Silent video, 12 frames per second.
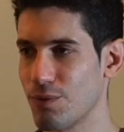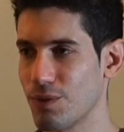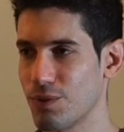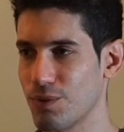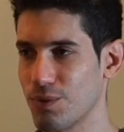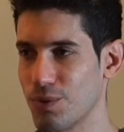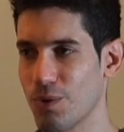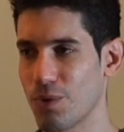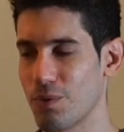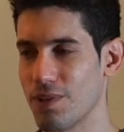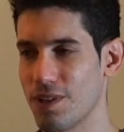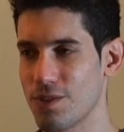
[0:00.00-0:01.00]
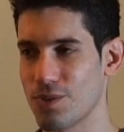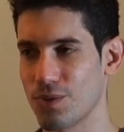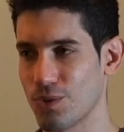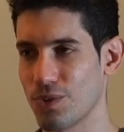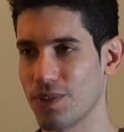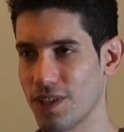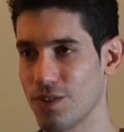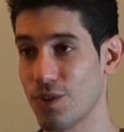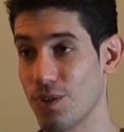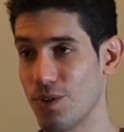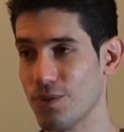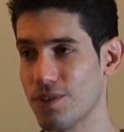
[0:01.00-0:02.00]
want to, to work with us or to create
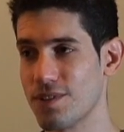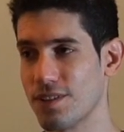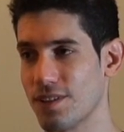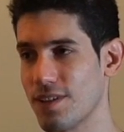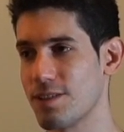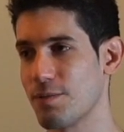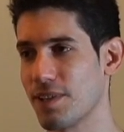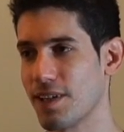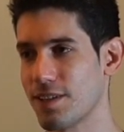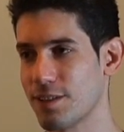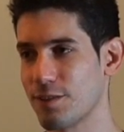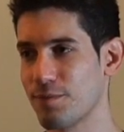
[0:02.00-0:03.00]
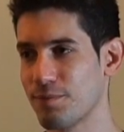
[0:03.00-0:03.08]
your own decentralized application.